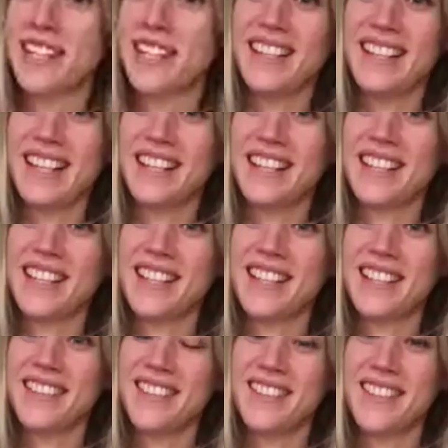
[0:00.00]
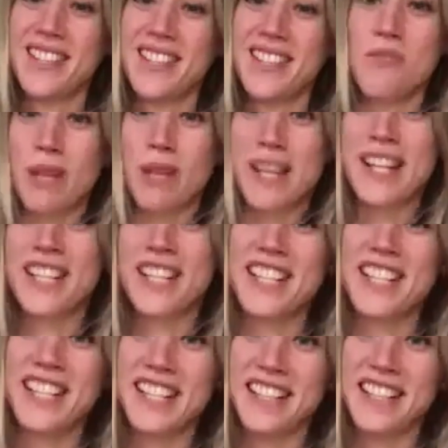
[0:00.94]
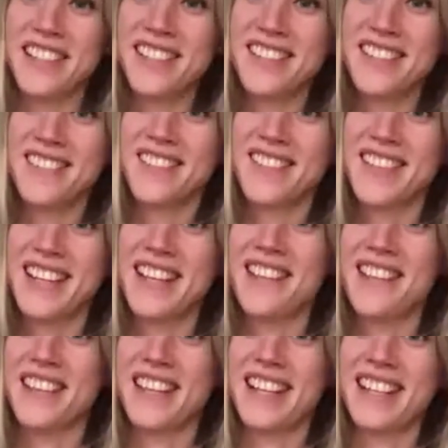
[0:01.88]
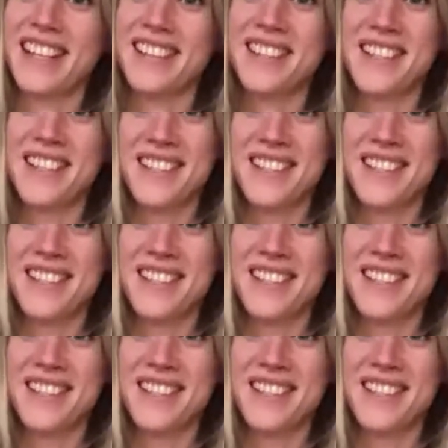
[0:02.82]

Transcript: like plugged in, and then